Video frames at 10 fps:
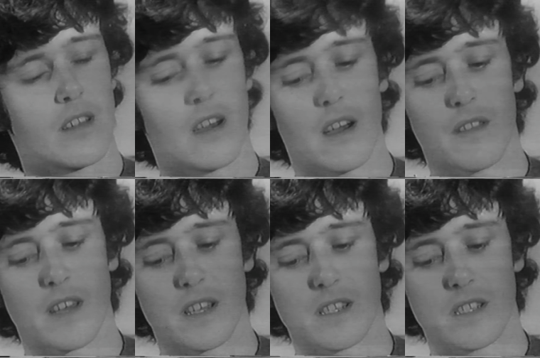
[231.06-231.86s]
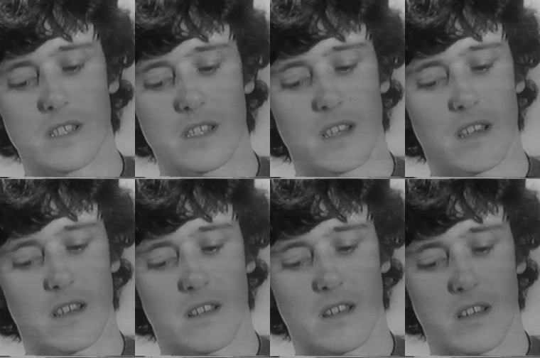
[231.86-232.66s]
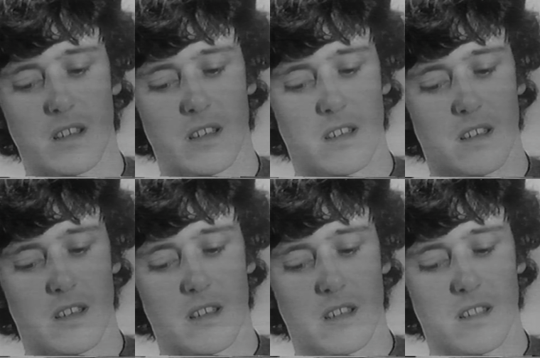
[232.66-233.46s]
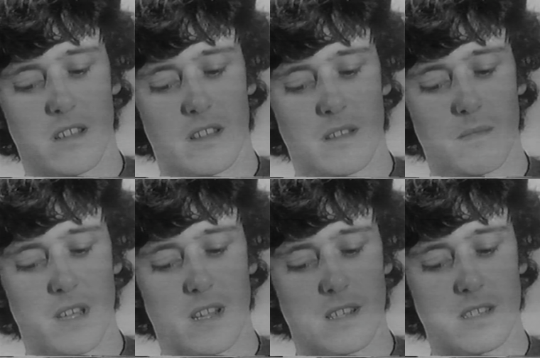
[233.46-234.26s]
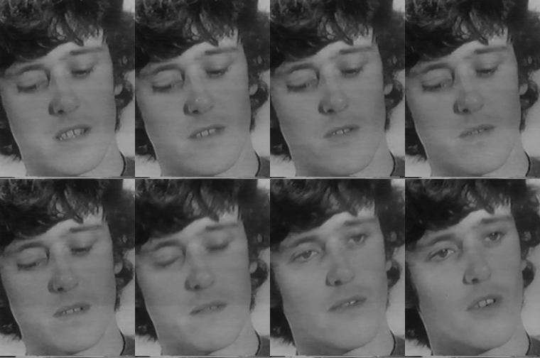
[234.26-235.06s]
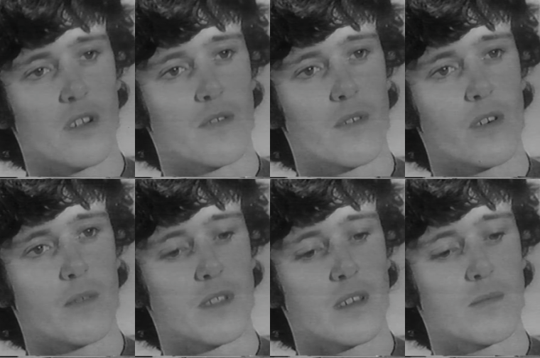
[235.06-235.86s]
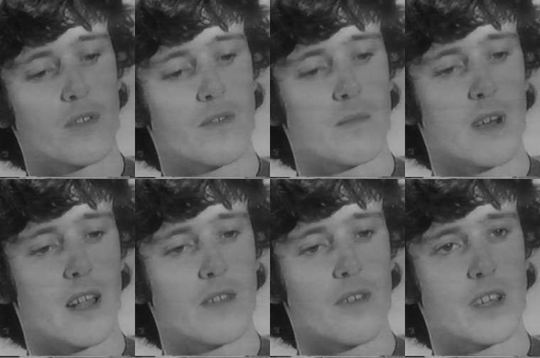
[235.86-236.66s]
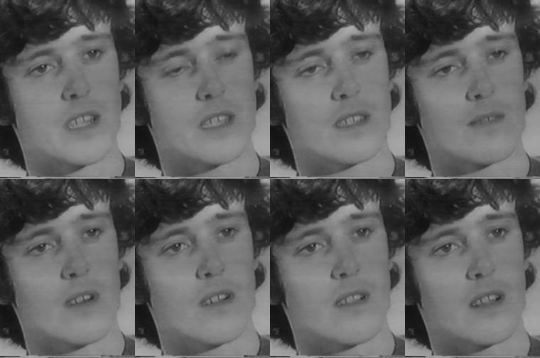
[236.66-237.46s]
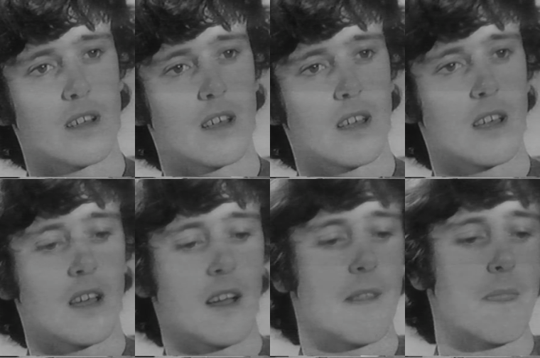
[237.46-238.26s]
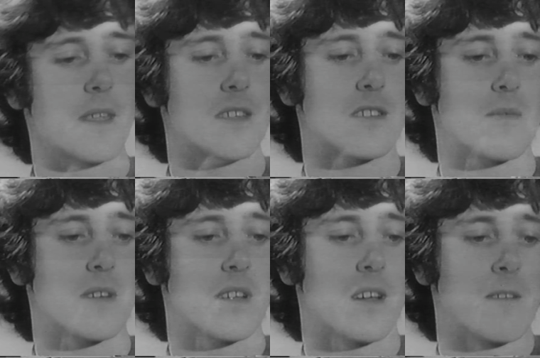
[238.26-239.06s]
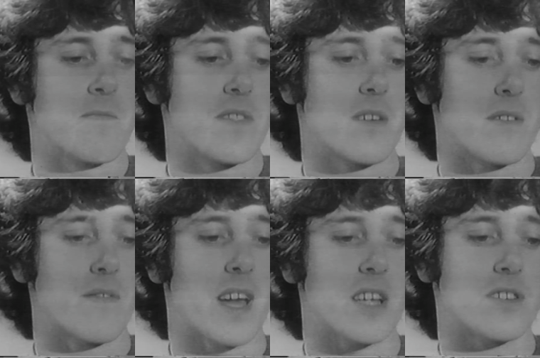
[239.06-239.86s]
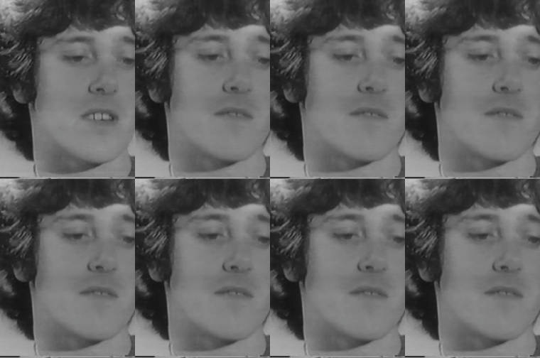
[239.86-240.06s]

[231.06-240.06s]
I think it's just the Beatles have always been rock and roll, but they're beautiful ballad writers as well. And they just don't want to flash on